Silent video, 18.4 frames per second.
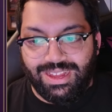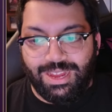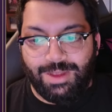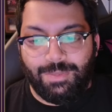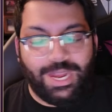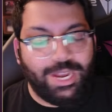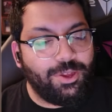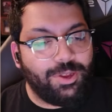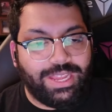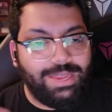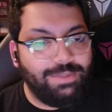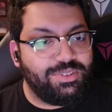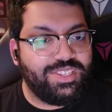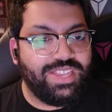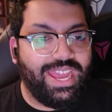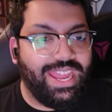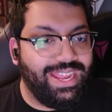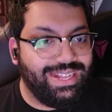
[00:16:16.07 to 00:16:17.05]
I know I keep
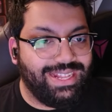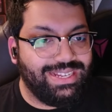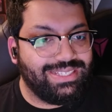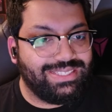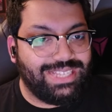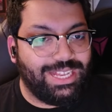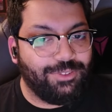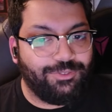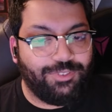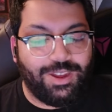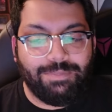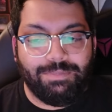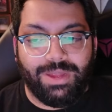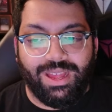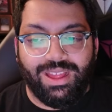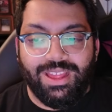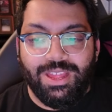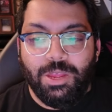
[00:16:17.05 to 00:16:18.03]
saying that it sounds fun,
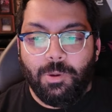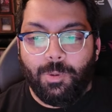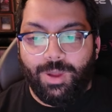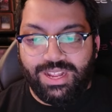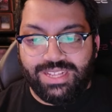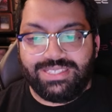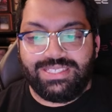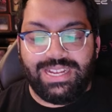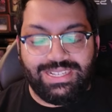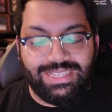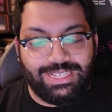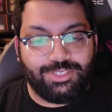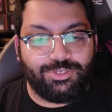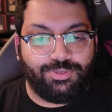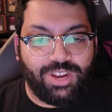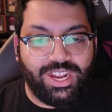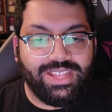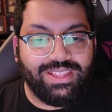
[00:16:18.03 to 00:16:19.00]
but when I sat down
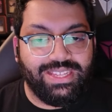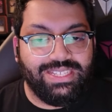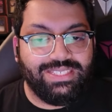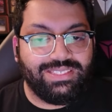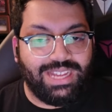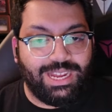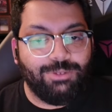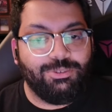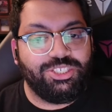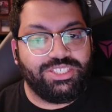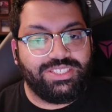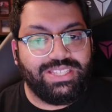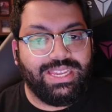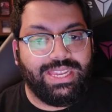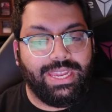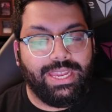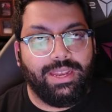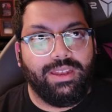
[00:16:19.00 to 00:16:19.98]
to write these, I was just
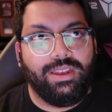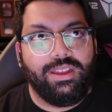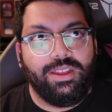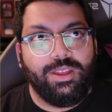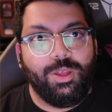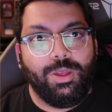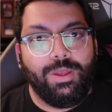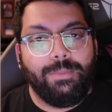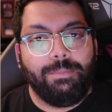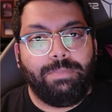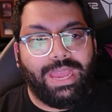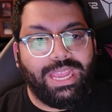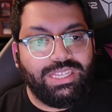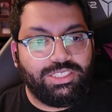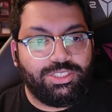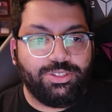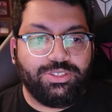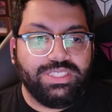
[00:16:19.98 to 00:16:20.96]
thinking,
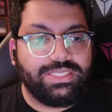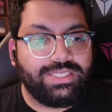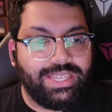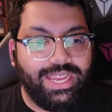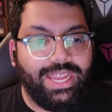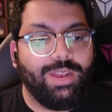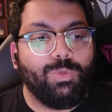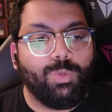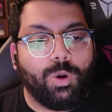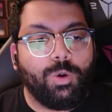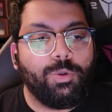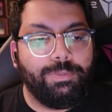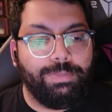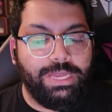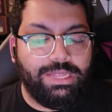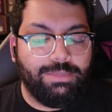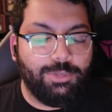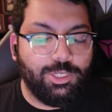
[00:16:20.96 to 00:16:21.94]
based on this kin, what would
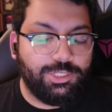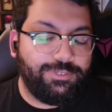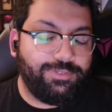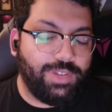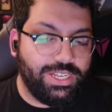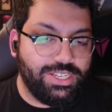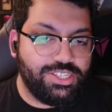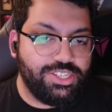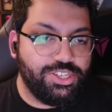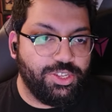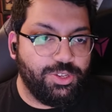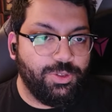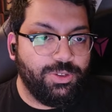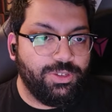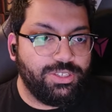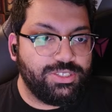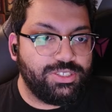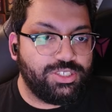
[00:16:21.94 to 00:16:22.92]
be the most fun to do?
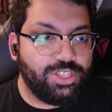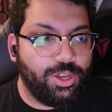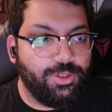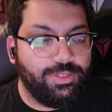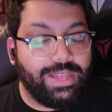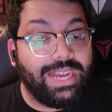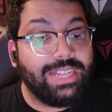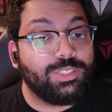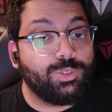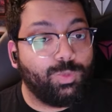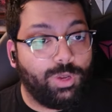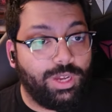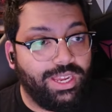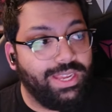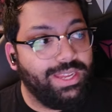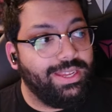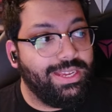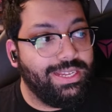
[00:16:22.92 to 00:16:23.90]
So that's
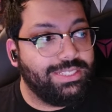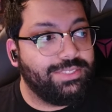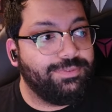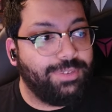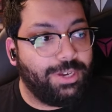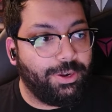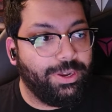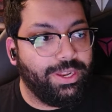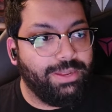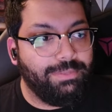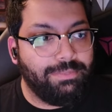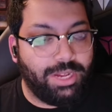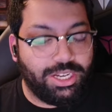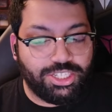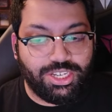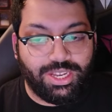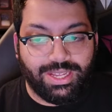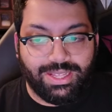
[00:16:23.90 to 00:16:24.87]
why it's very
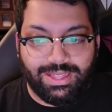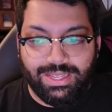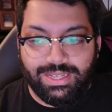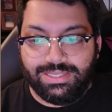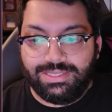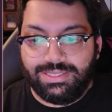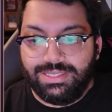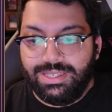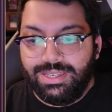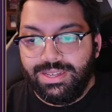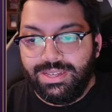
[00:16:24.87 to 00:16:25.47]
much like this.